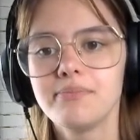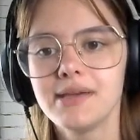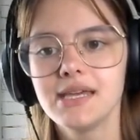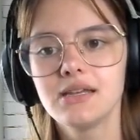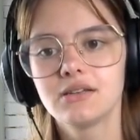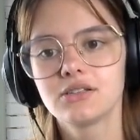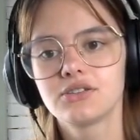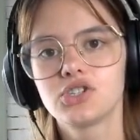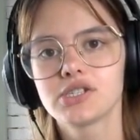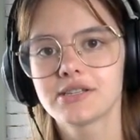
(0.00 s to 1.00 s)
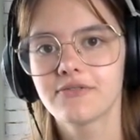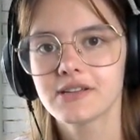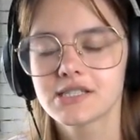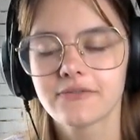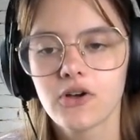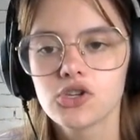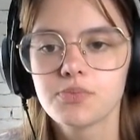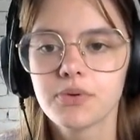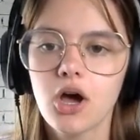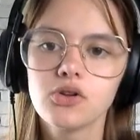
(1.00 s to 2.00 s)
mean just the festivals,
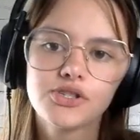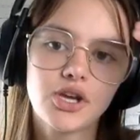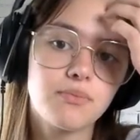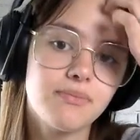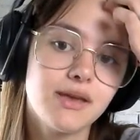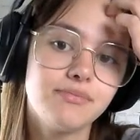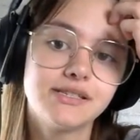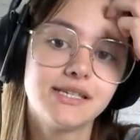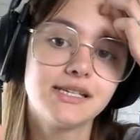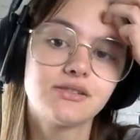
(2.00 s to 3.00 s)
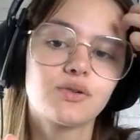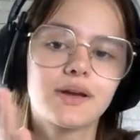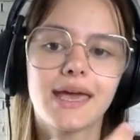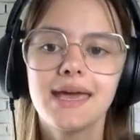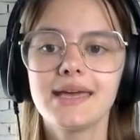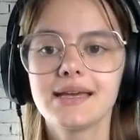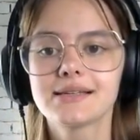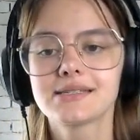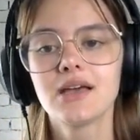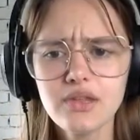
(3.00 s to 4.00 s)
but also maybe seasonal
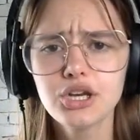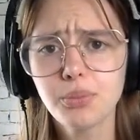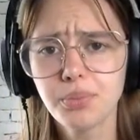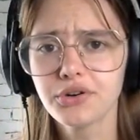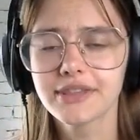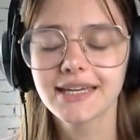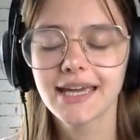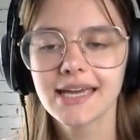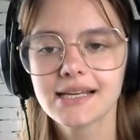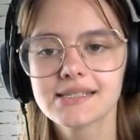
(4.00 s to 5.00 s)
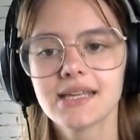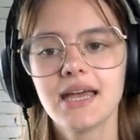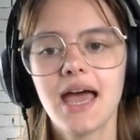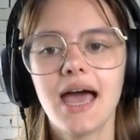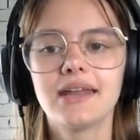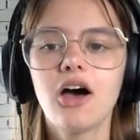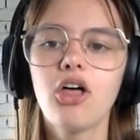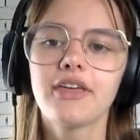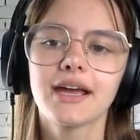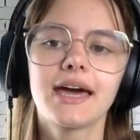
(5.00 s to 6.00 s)
cakes, you know, birthday cakes and all
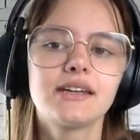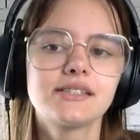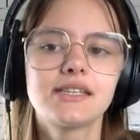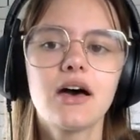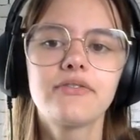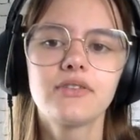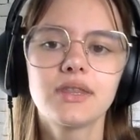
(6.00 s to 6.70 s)
that kind of stuff.